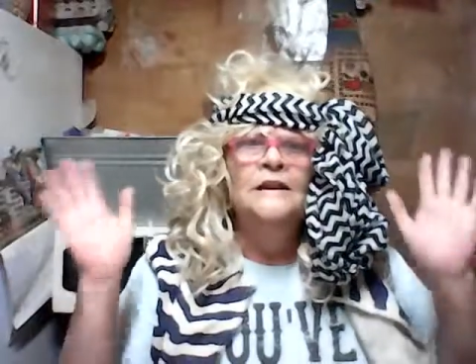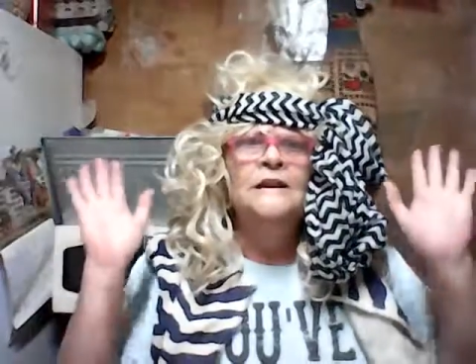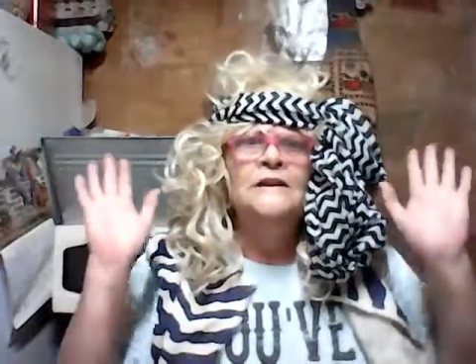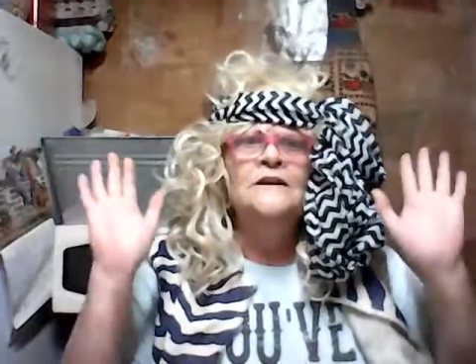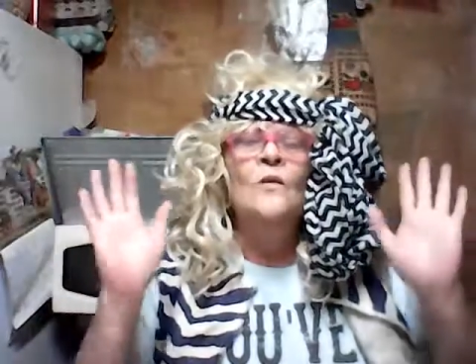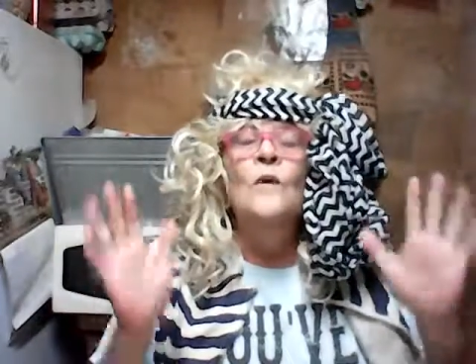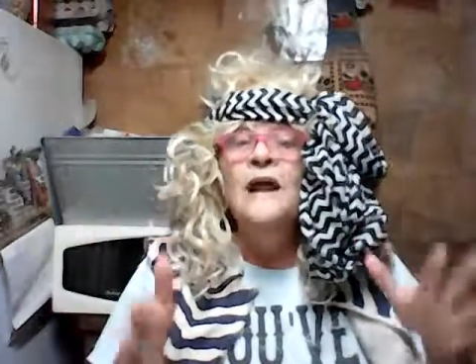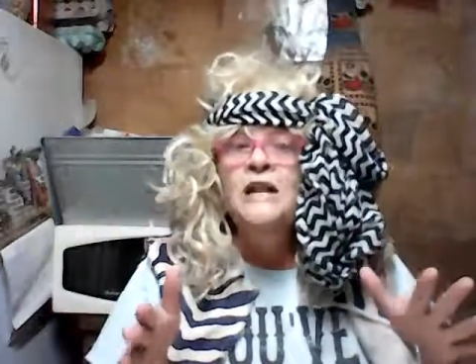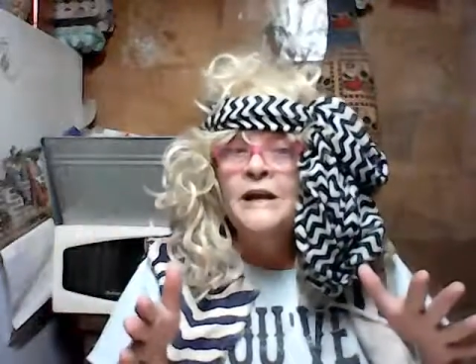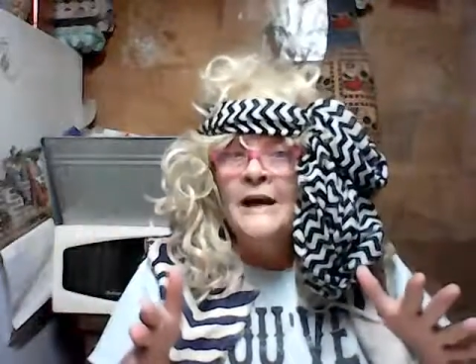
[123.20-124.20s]
So
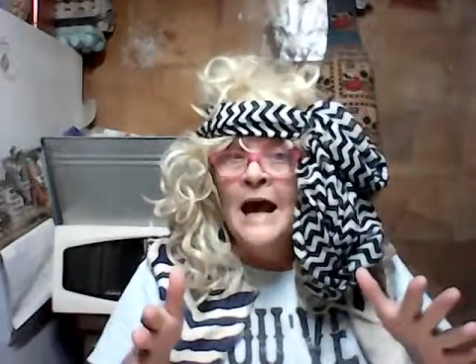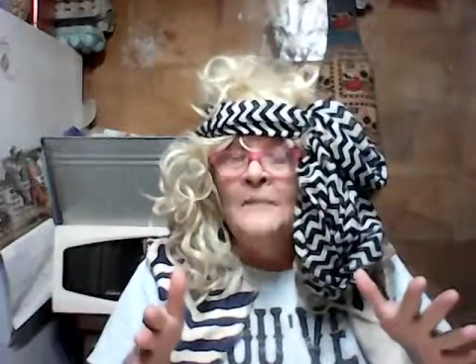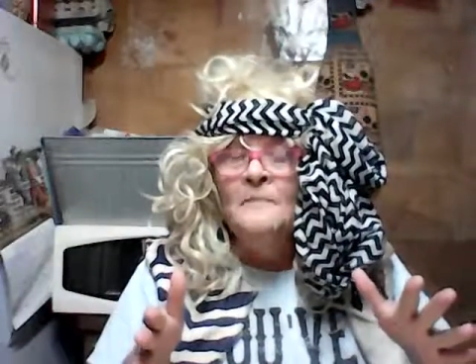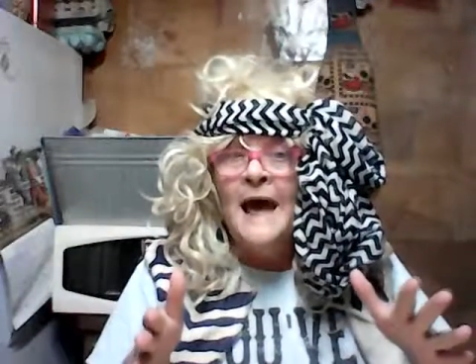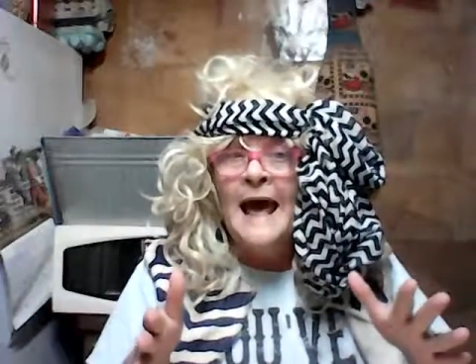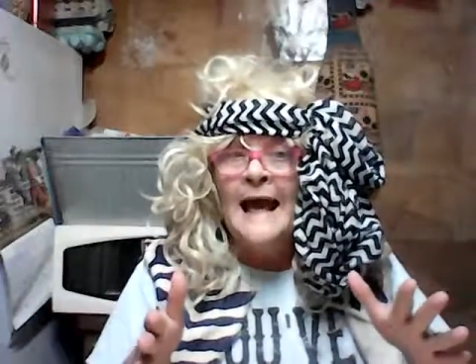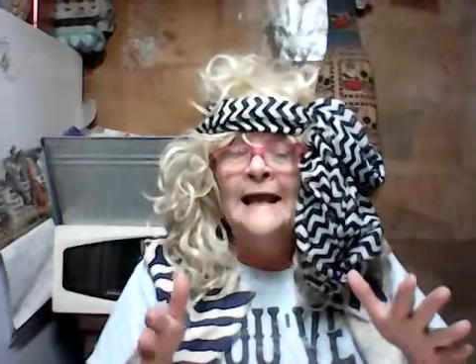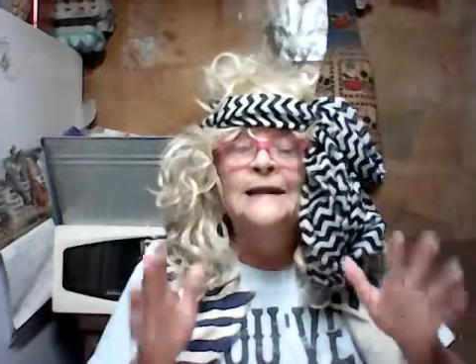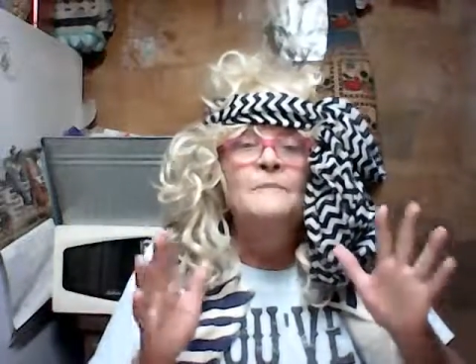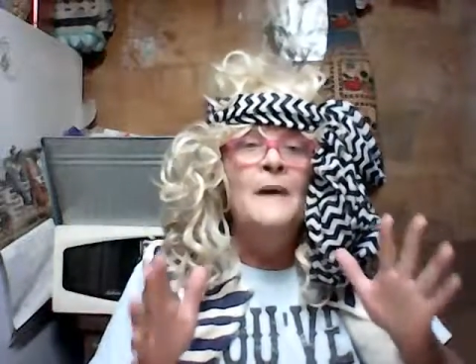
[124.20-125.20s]
when you come back
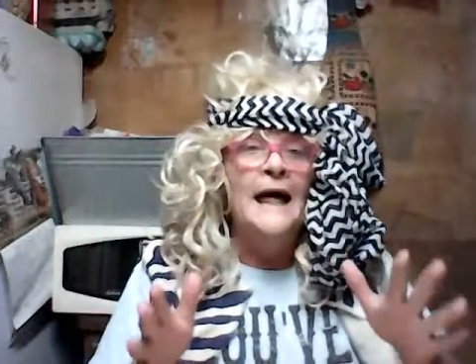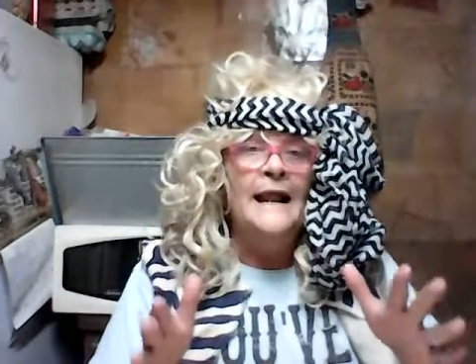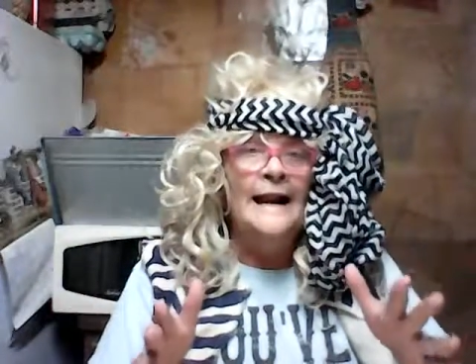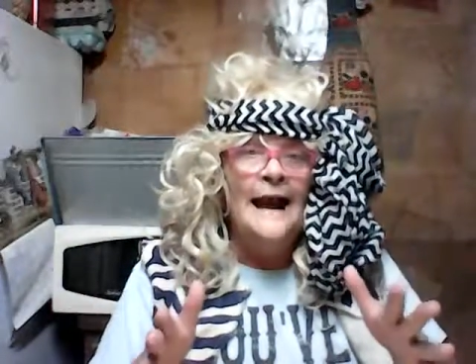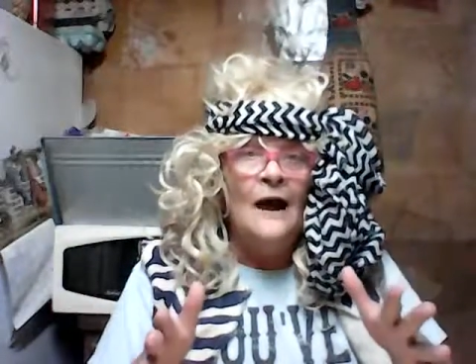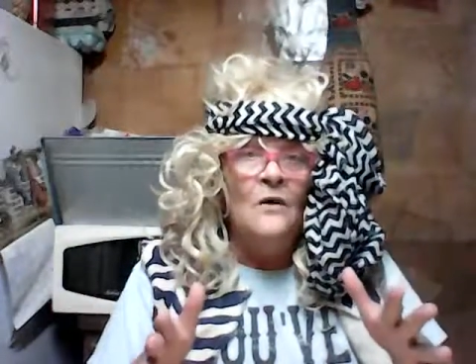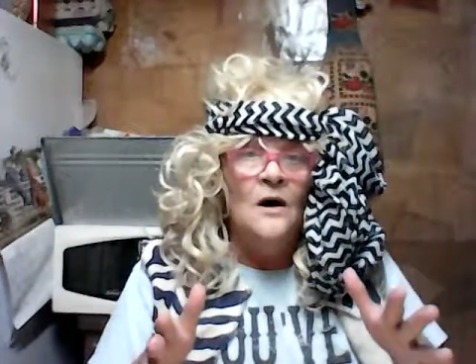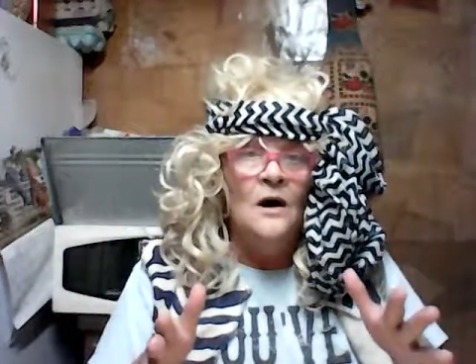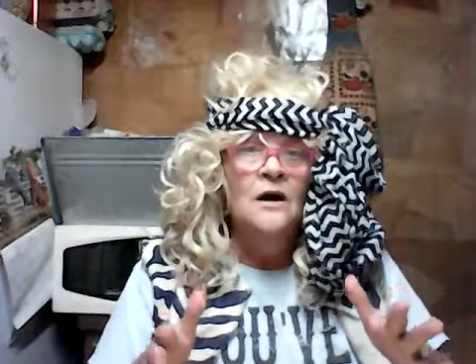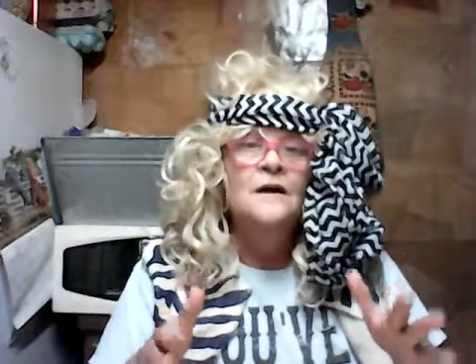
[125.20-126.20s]
in about an
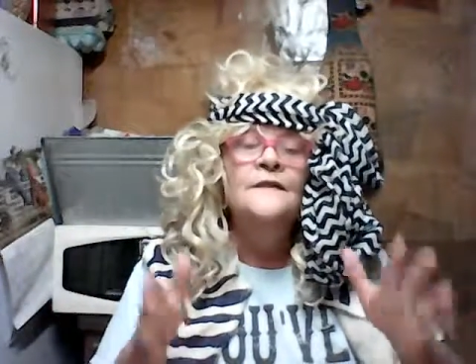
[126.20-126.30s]
hour,